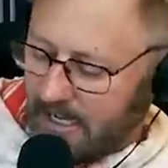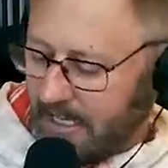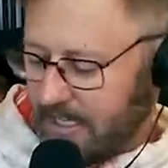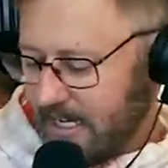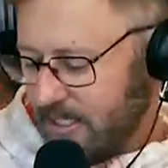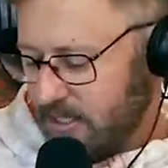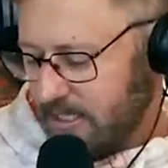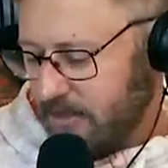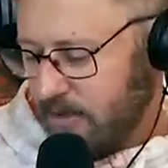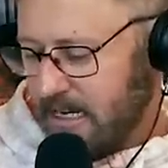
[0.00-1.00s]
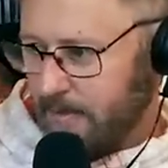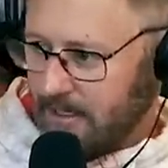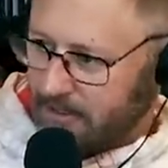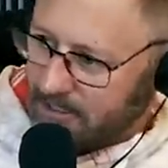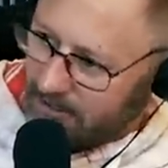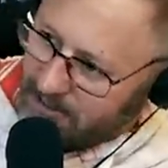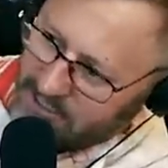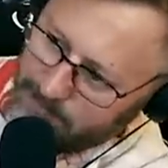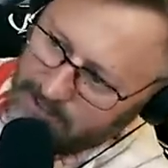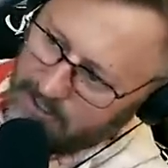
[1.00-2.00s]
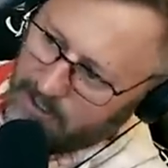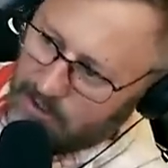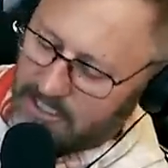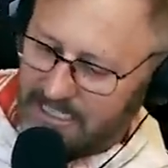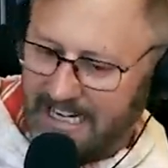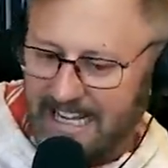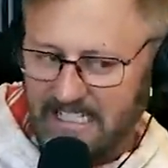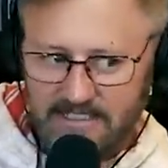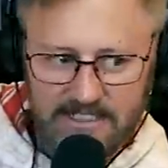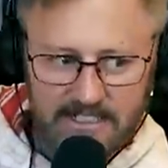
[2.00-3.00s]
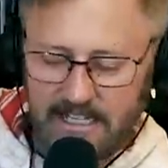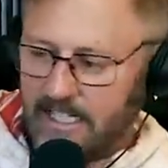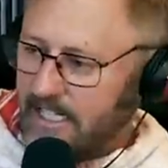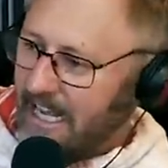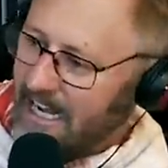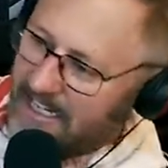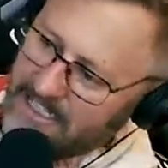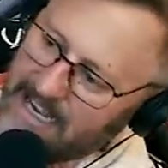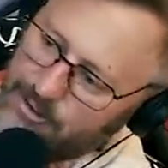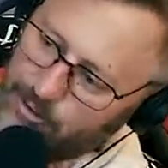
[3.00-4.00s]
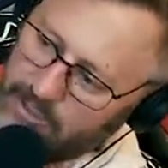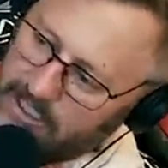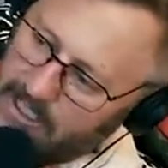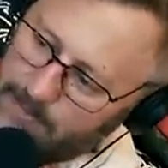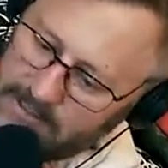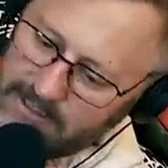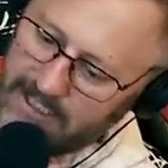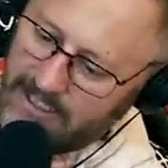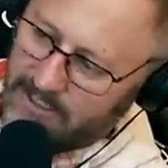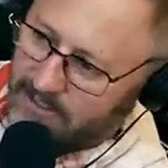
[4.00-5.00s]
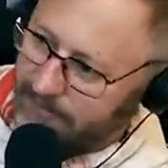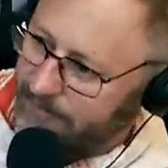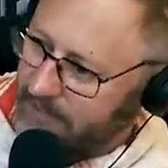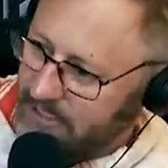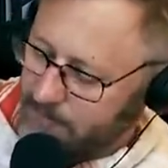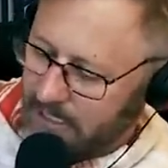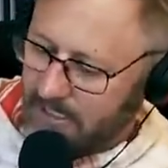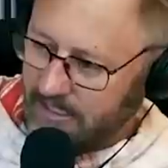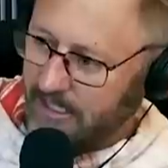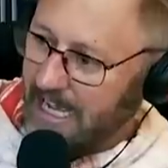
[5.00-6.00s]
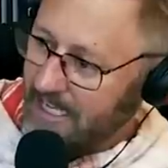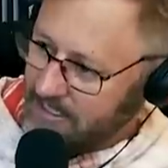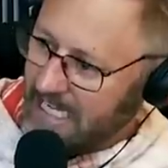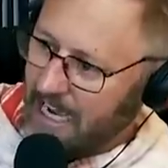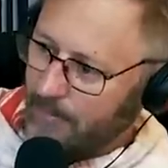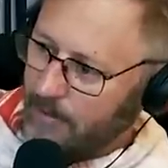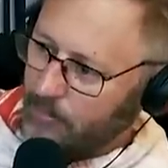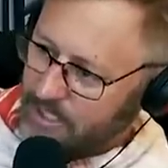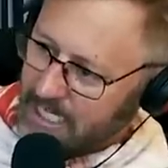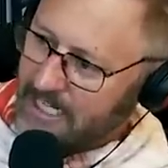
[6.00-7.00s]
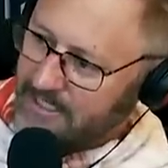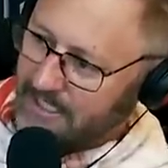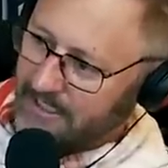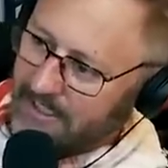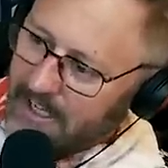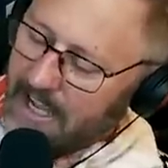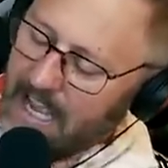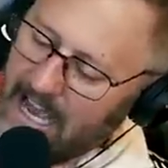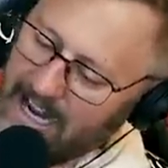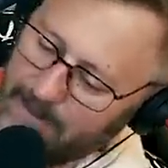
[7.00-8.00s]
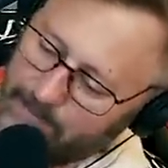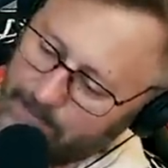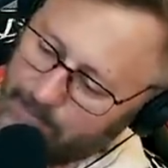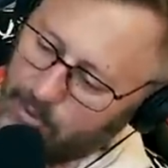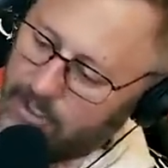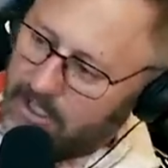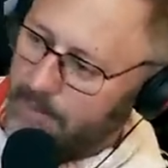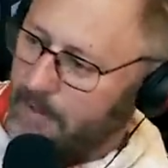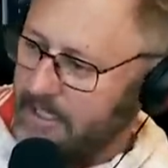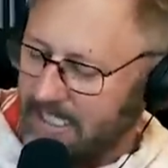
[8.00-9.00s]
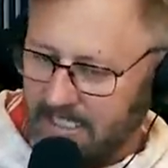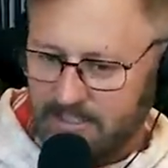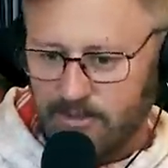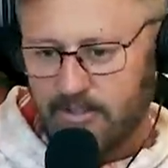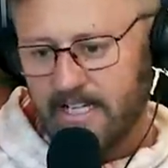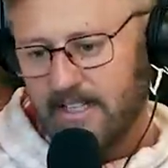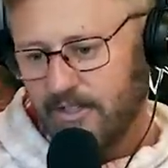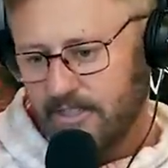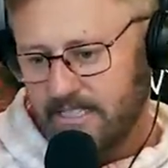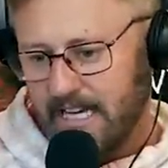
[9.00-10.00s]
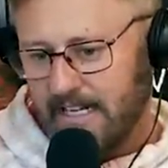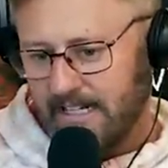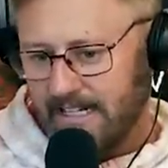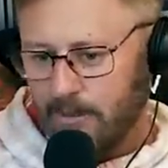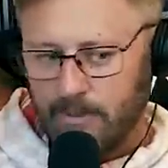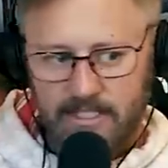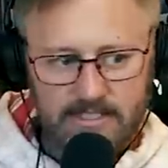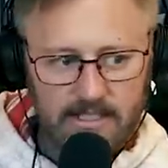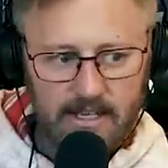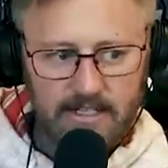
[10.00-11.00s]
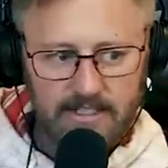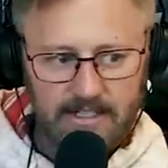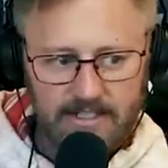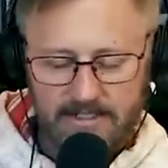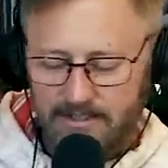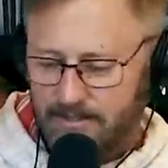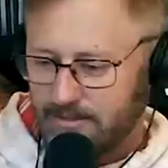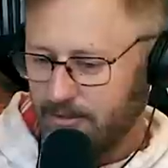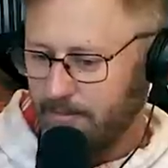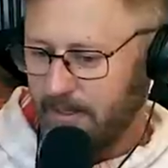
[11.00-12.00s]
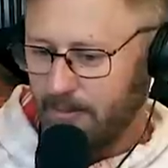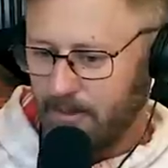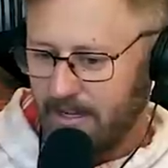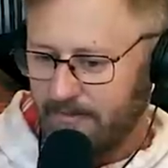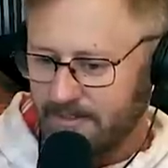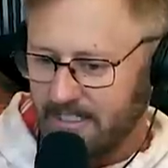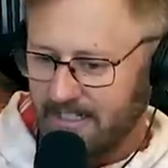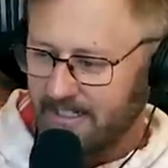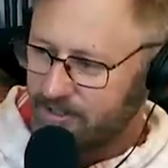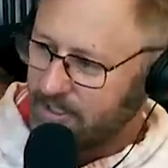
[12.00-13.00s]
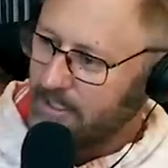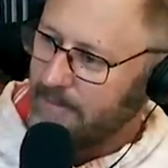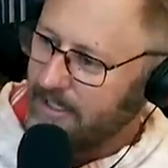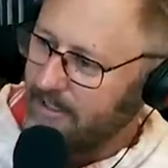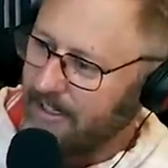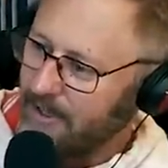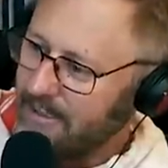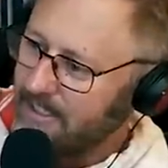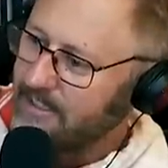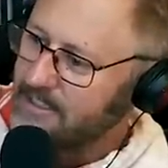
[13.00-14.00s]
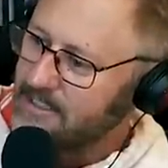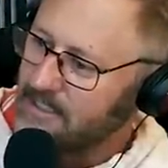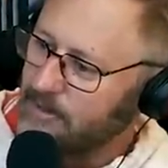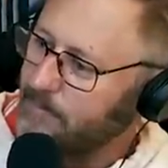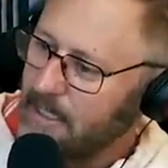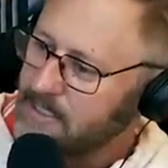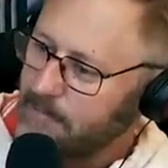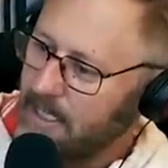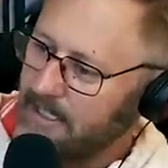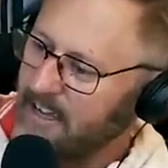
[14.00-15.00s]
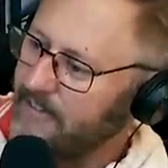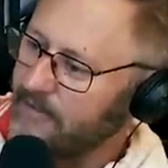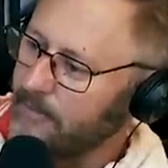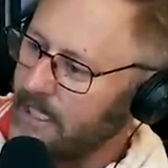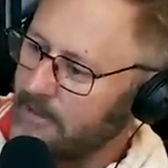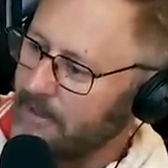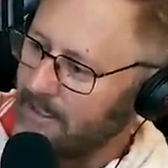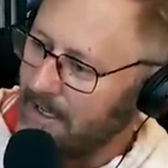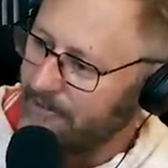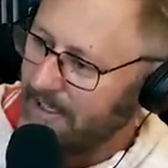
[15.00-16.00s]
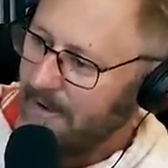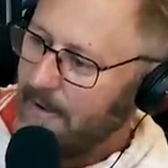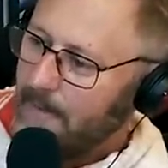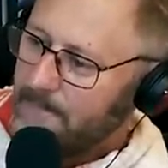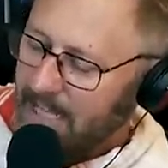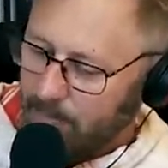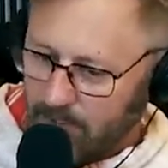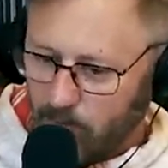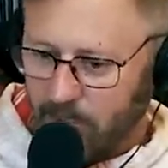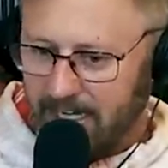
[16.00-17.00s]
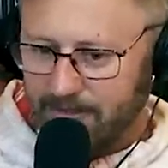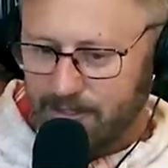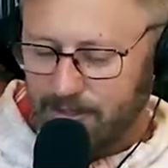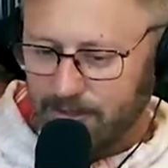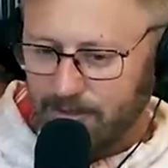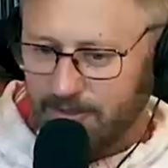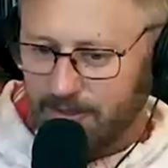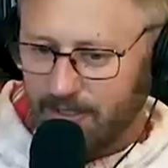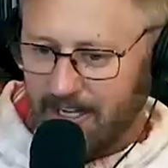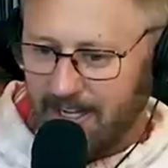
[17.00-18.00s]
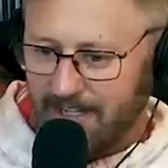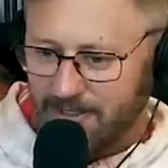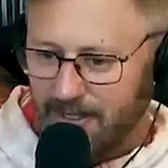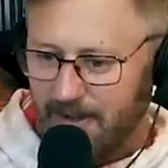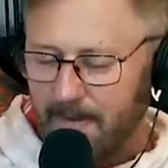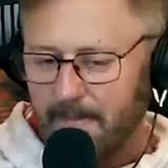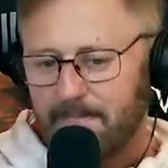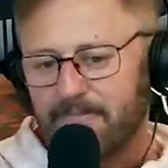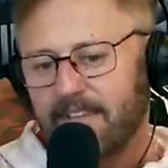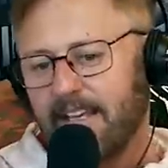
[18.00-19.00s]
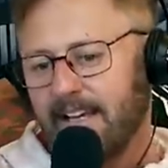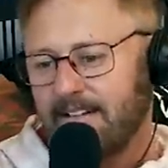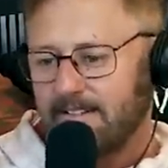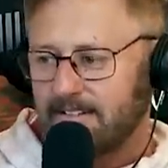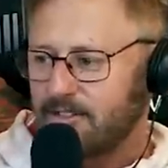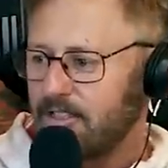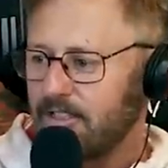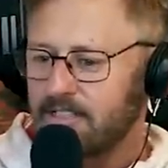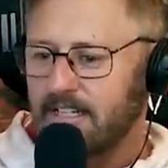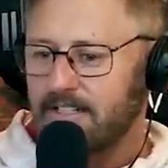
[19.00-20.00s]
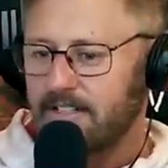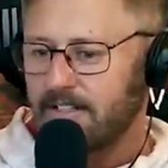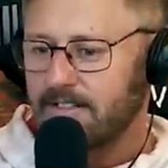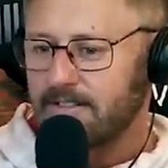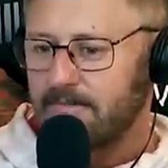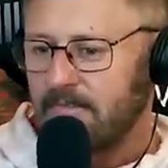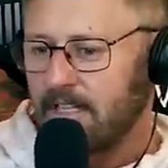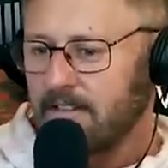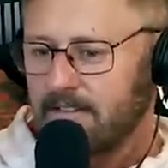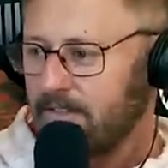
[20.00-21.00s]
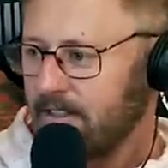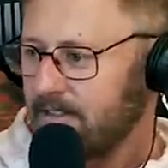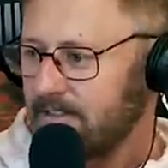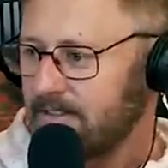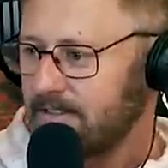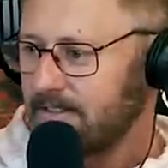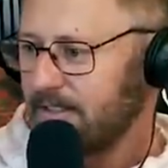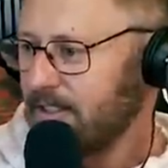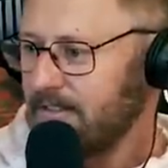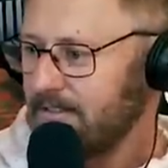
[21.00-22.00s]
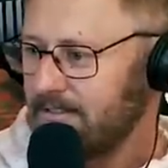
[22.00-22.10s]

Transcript: And then I just grab another color and I smear it across. And I did it, and I naturally came to the end of this painting as the album was ending. And I put it up on the easel, and I looked at it, and I went inside, and I told my wife, I was like, I think you should come out here. I go, I think this is the best painting I've ever made in my life. And we went out to the garage, and she looks at it, and she goes, yeah, it's fine. It's good.